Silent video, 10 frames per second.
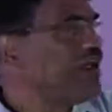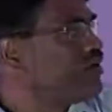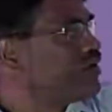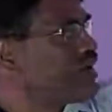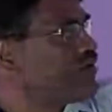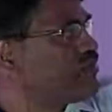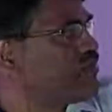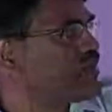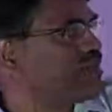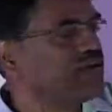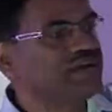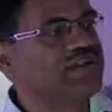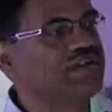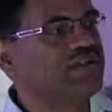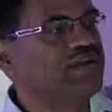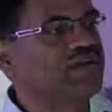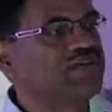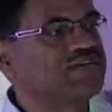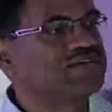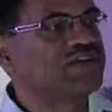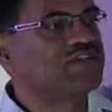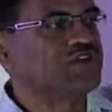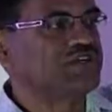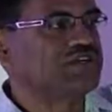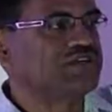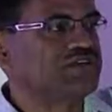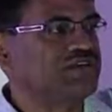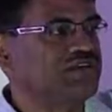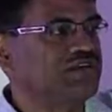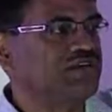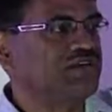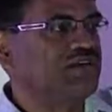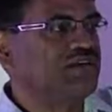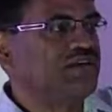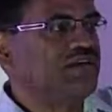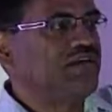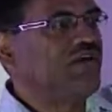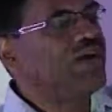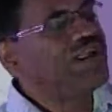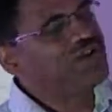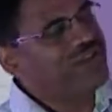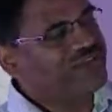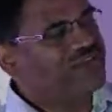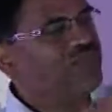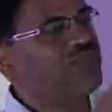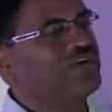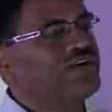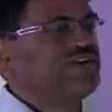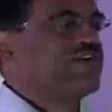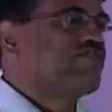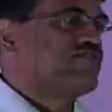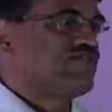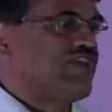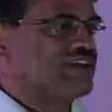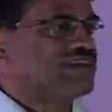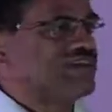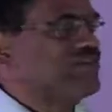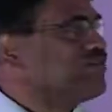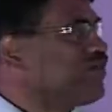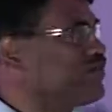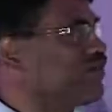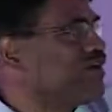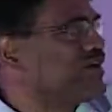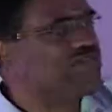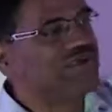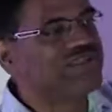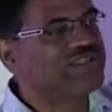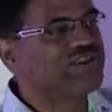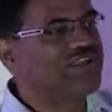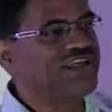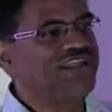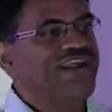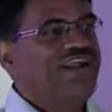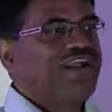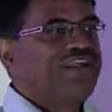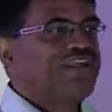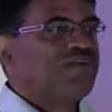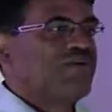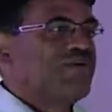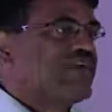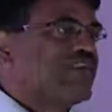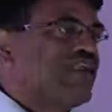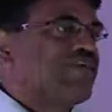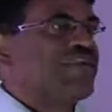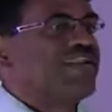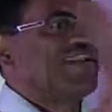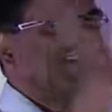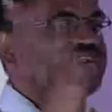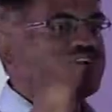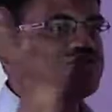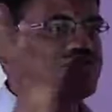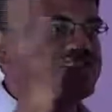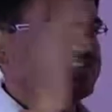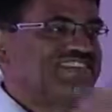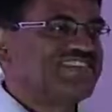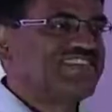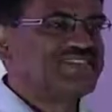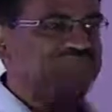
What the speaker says: into 10 power 13 centuries. Okay, today's computers are faster, so it's not 10 power 13, 10 power 11 centuries. Doesn't